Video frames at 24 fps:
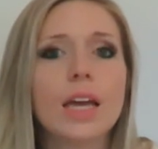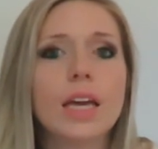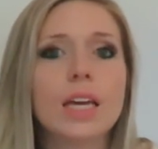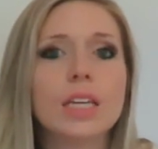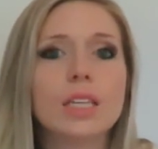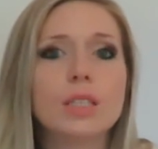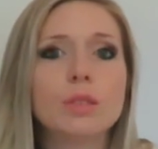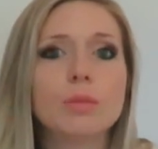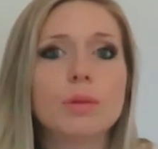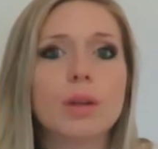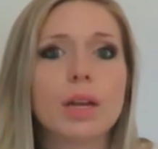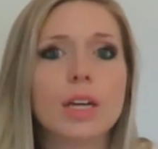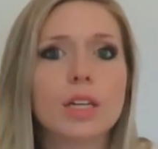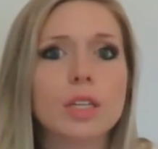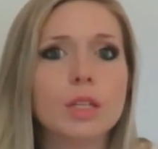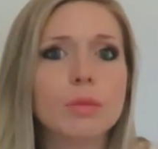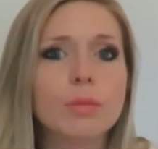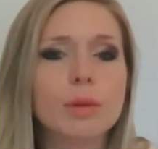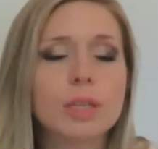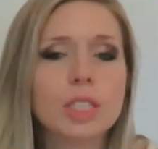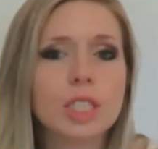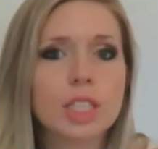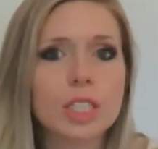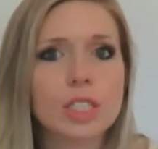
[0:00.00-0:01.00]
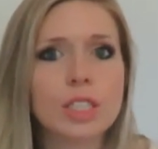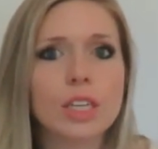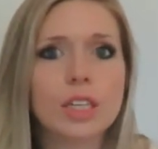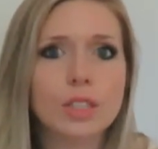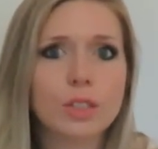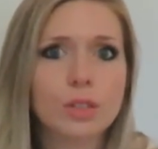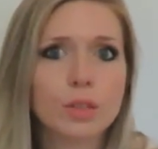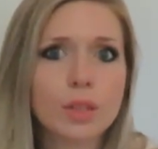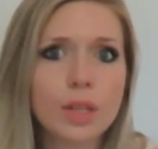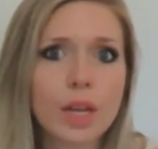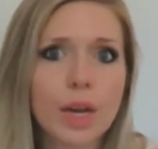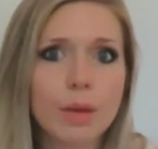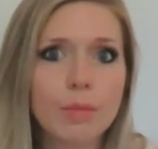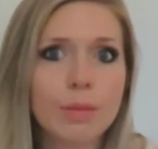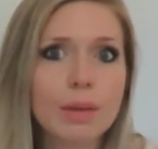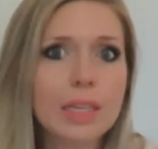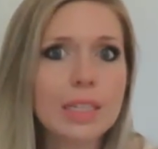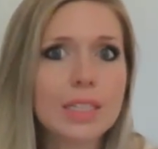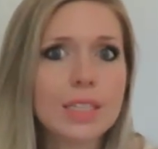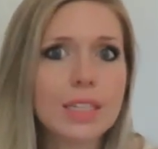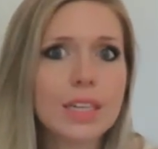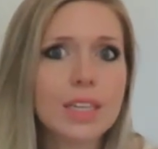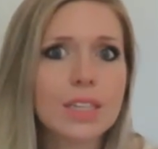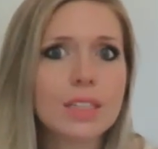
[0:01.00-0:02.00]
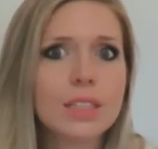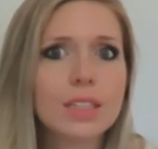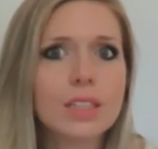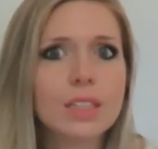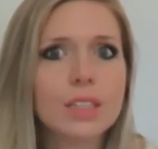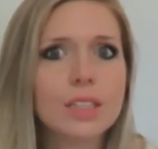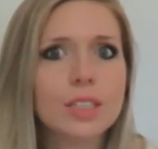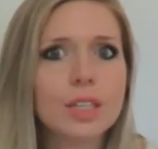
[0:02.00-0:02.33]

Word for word: is when I do my gestational diabetes test.